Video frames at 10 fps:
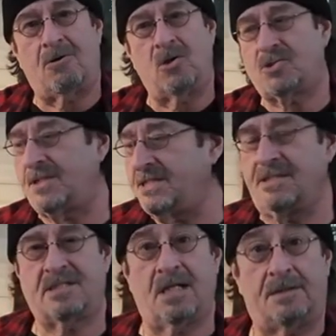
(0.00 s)
groceries
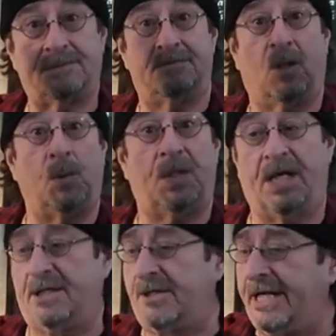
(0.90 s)
and stuff. Go
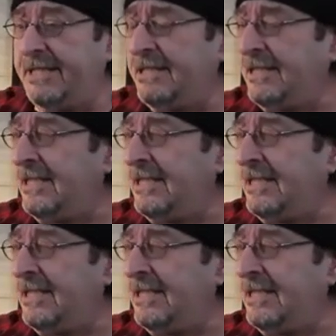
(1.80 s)
figure, eh?